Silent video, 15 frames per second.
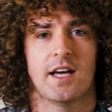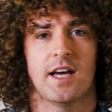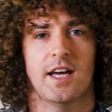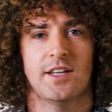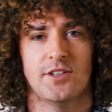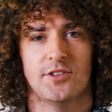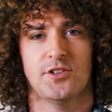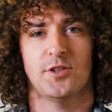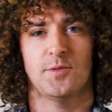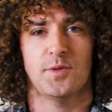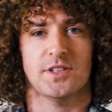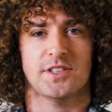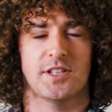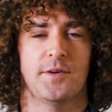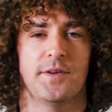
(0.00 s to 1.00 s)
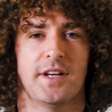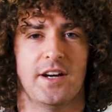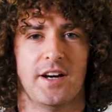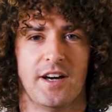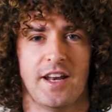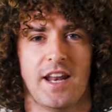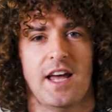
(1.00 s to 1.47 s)
Hey YouTube, what's going
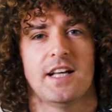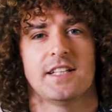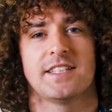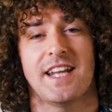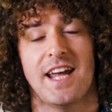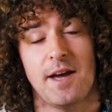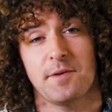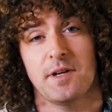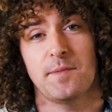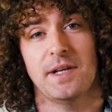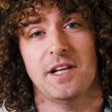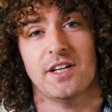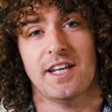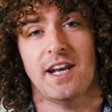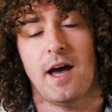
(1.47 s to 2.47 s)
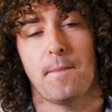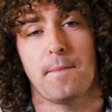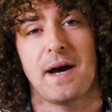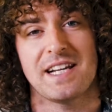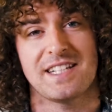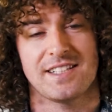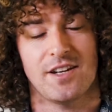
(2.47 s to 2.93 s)
on? Today I'm going to be looking at
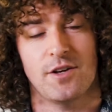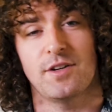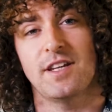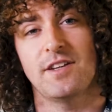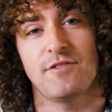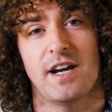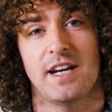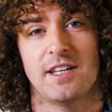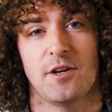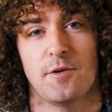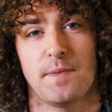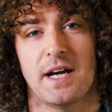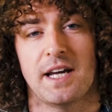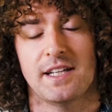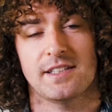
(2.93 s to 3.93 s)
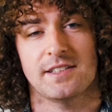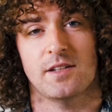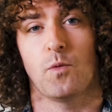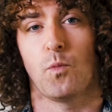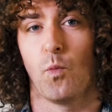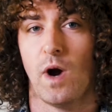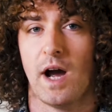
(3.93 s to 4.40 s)
my Sony radio mics,
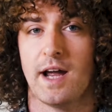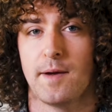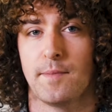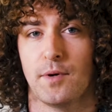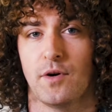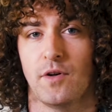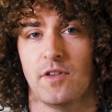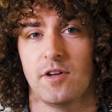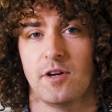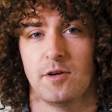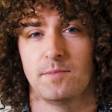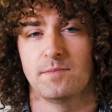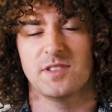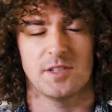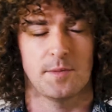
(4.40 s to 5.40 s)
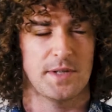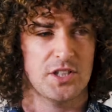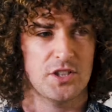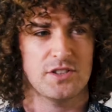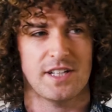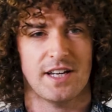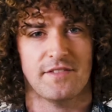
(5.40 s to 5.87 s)
why I bought them, some
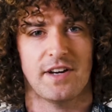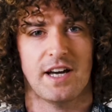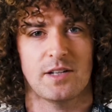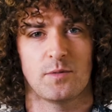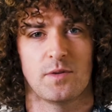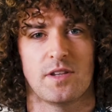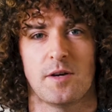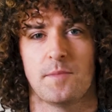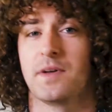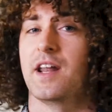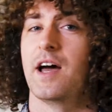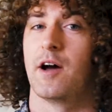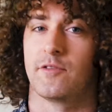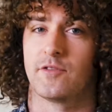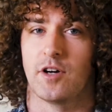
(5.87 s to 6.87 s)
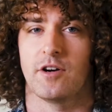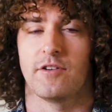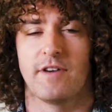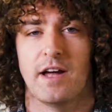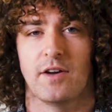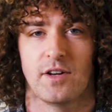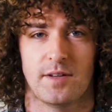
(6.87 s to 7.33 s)
issues that I've had with them and how I've got
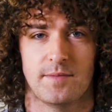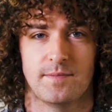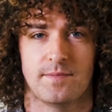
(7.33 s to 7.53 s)
around it.